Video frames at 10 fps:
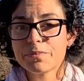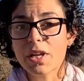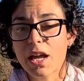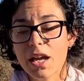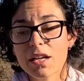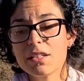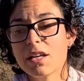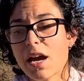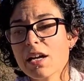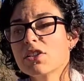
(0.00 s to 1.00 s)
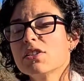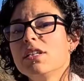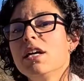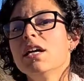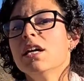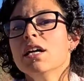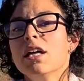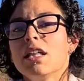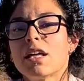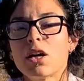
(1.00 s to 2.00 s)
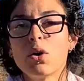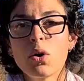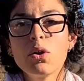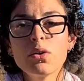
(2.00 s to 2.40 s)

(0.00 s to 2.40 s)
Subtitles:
And actually, that whole